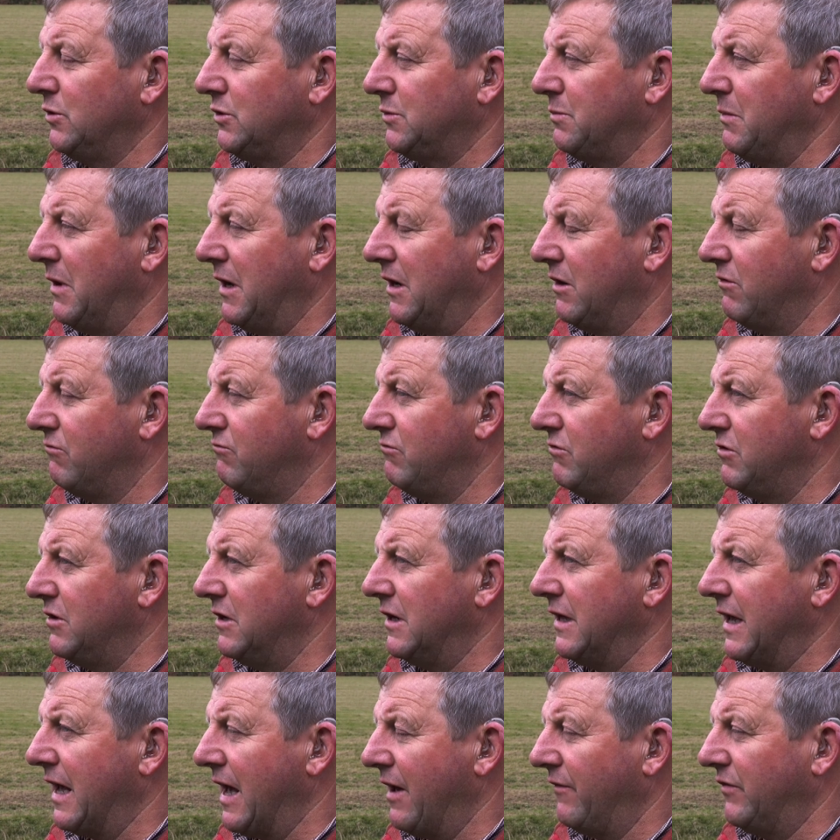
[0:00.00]
which made a
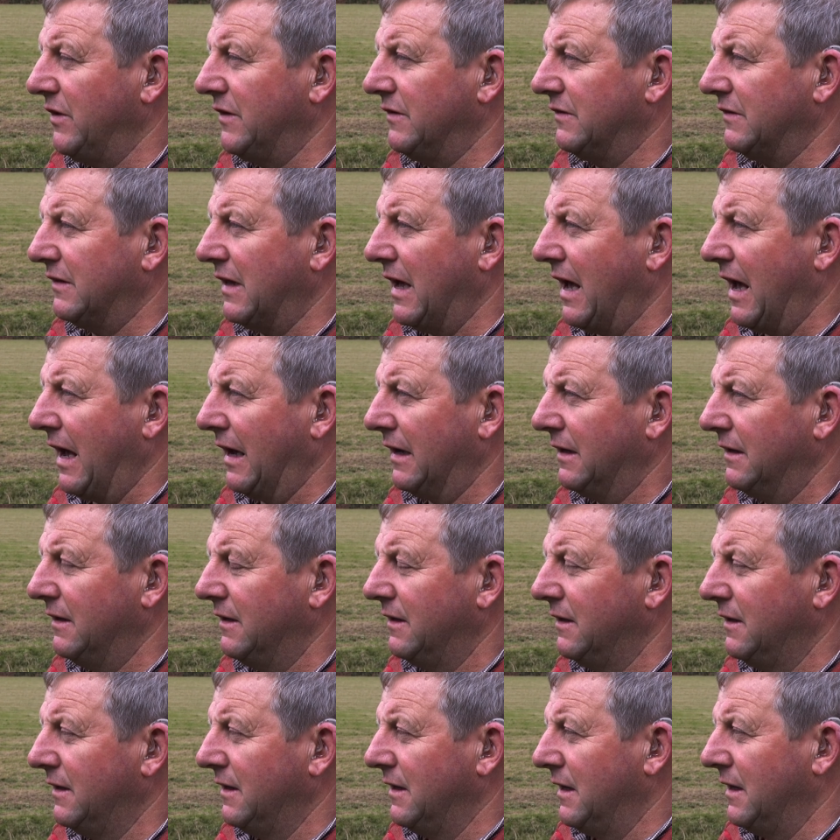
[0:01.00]
really heavy stag.
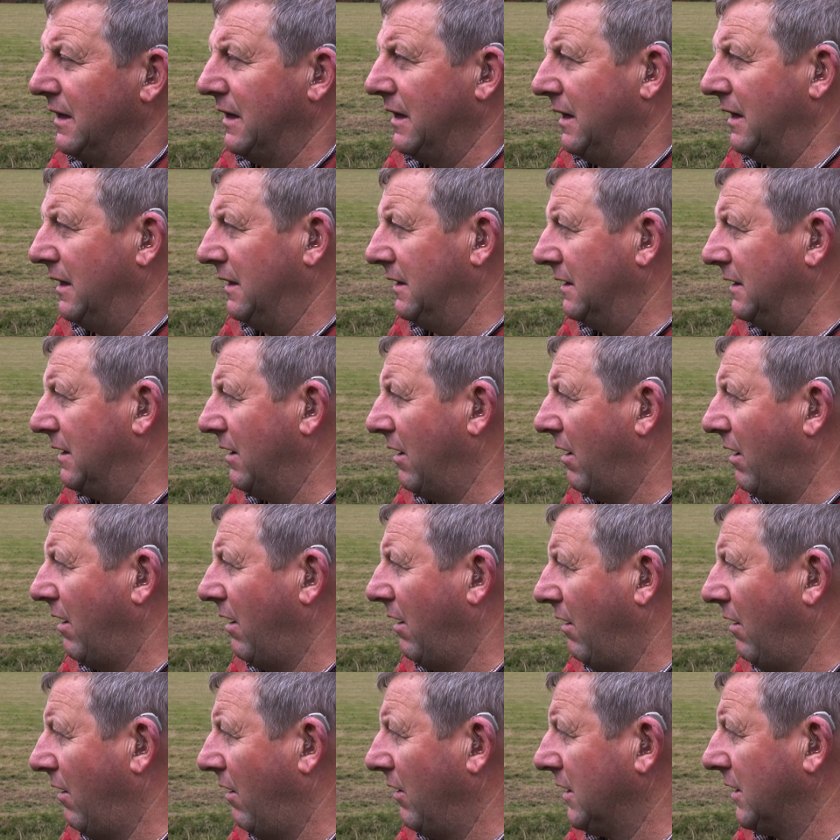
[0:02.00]
And
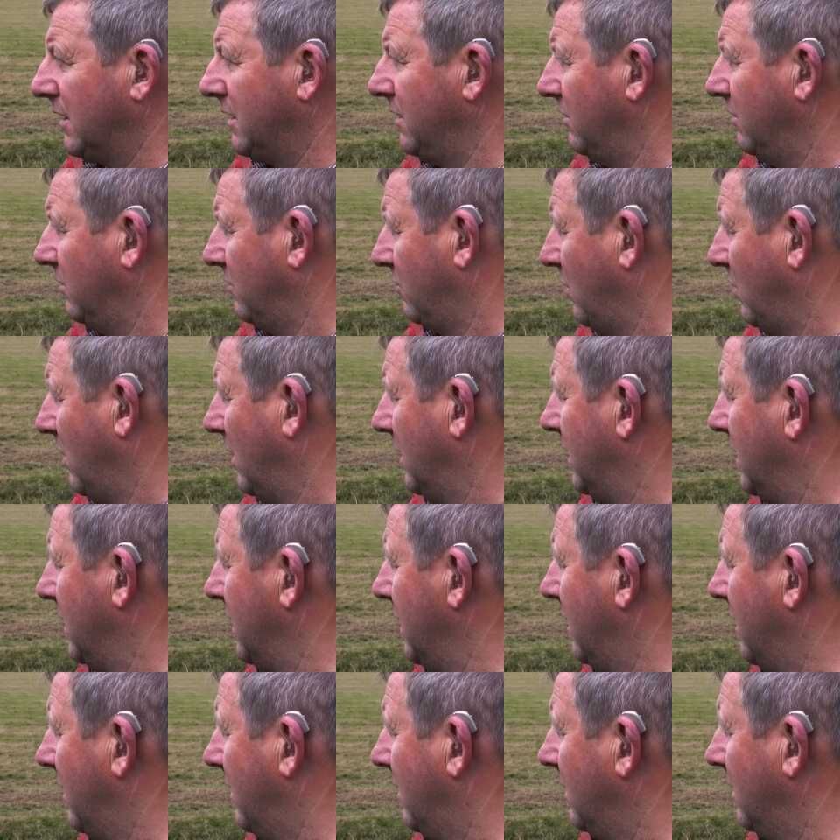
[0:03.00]
I killed one
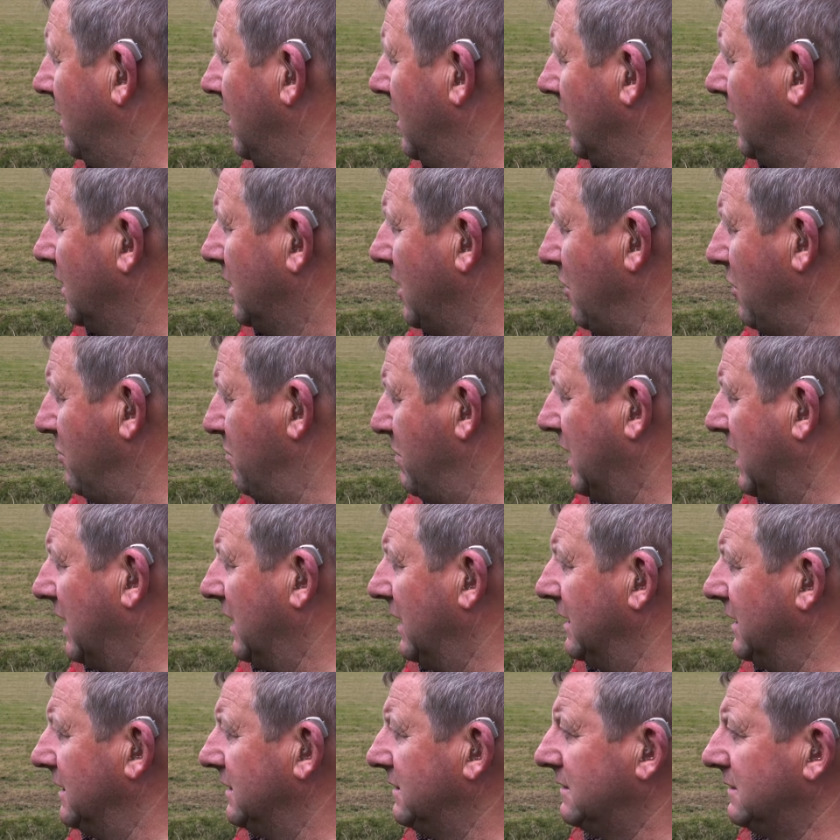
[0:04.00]
here, gold
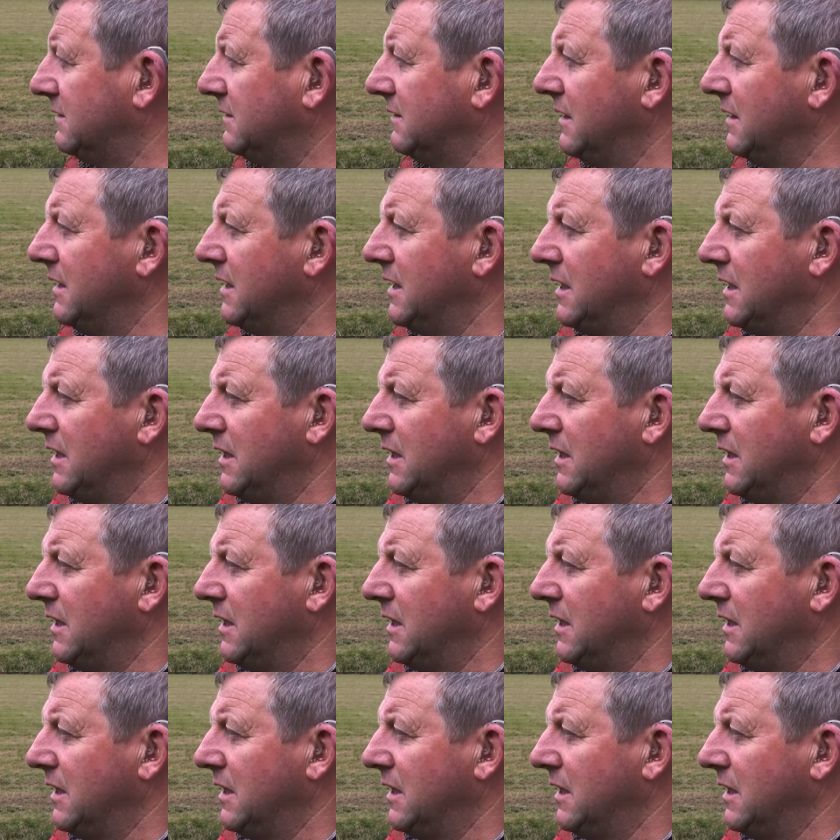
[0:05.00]
medalist,